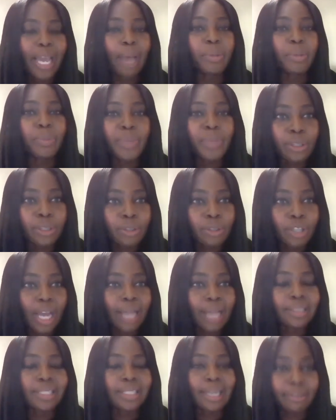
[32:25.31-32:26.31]
I'm a middle
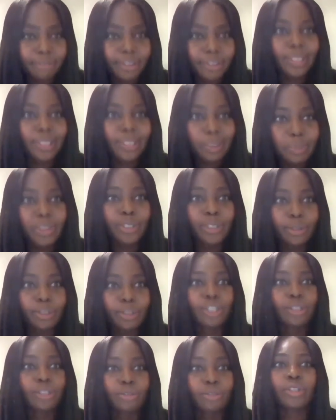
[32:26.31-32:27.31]
child, and I feel like middle
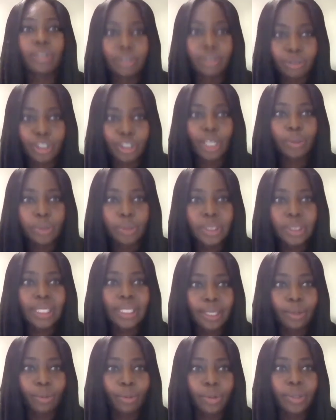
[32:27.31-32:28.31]
children are generally
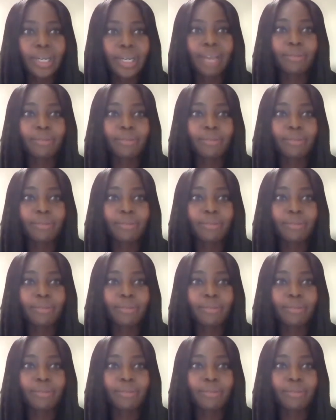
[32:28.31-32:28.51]
ignored.